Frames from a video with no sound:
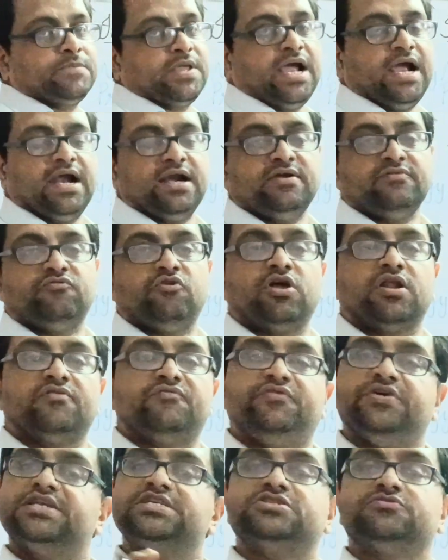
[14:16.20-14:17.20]
And for a
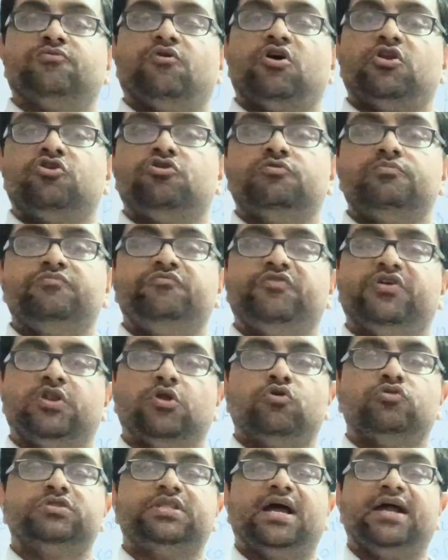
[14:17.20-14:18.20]
fixed volume, we
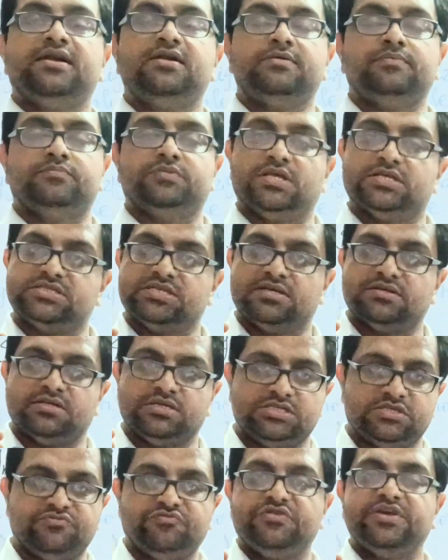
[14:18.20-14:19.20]
know that the
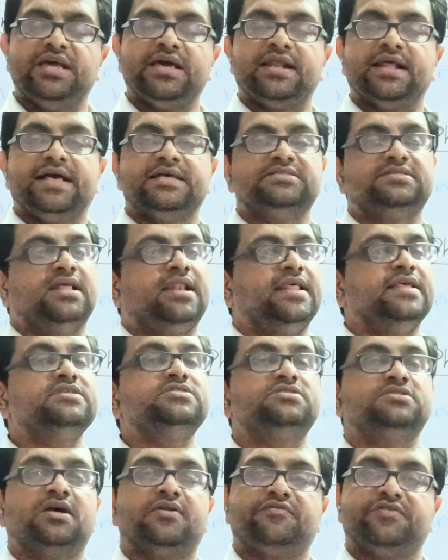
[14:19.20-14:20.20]
sphere has the
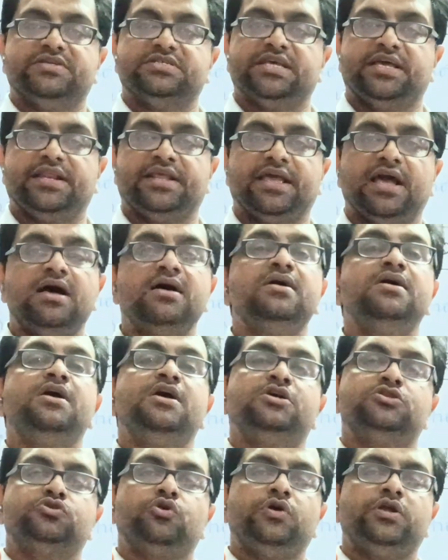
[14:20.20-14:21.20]
least surface area,
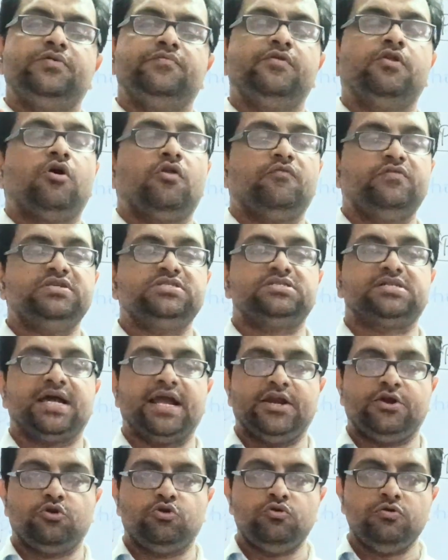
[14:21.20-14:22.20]
so it will always
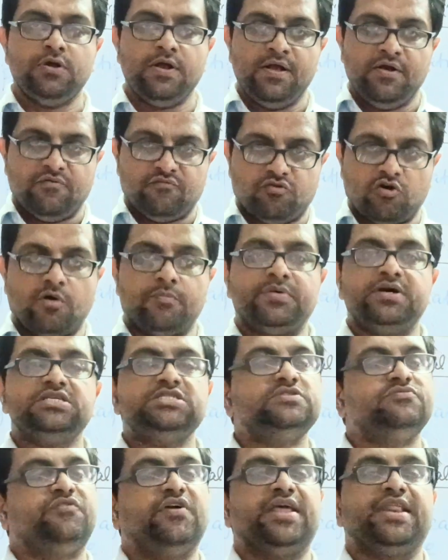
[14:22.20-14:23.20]
try to form a
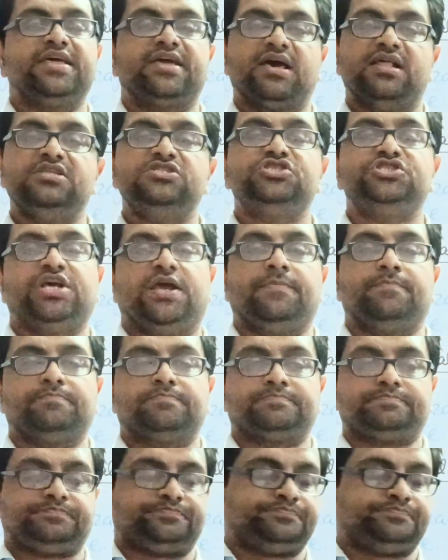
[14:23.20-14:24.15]
spherical shape.